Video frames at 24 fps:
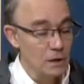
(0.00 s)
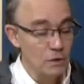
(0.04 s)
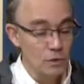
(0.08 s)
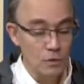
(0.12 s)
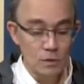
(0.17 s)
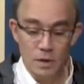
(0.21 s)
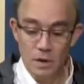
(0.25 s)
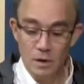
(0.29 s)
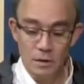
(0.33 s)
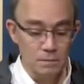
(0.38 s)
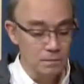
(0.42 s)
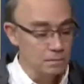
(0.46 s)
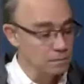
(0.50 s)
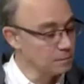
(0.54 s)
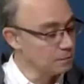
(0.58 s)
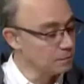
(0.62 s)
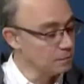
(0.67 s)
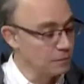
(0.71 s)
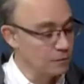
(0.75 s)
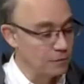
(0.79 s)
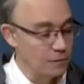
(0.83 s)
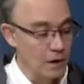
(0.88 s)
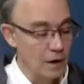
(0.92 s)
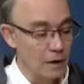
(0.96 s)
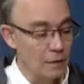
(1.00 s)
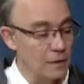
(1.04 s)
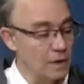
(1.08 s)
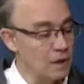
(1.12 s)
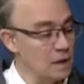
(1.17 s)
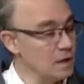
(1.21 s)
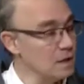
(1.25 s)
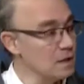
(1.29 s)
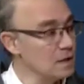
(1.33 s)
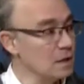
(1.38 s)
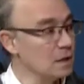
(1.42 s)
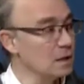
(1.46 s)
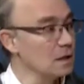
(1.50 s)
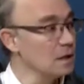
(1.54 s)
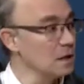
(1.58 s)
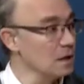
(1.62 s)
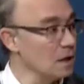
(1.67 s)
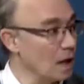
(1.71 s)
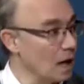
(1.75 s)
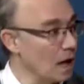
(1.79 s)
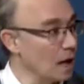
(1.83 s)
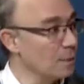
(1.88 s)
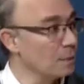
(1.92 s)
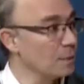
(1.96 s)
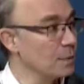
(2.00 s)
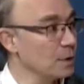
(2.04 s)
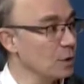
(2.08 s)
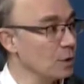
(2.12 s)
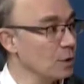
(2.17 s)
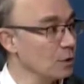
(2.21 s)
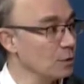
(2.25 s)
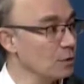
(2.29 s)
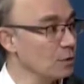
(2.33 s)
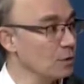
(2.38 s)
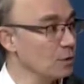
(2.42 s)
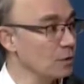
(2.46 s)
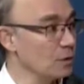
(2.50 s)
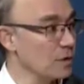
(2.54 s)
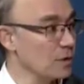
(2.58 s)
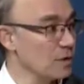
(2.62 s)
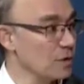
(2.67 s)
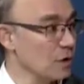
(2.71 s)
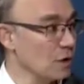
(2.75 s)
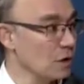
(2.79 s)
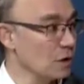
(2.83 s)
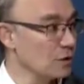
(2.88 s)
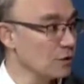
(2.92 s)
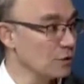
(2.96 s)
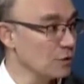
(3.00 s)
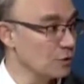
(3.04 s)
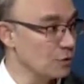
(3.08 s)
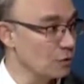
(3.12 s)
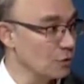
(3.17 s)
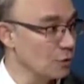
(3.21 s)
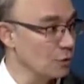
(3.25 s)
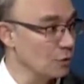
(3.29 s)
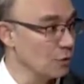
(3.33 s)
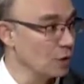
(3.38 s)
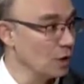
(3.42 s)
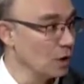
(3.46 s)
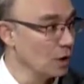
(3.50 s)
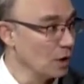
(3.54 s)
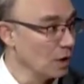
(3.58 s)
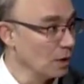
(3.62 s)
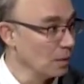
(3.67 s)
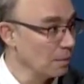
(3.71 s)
you can very easily upload your results to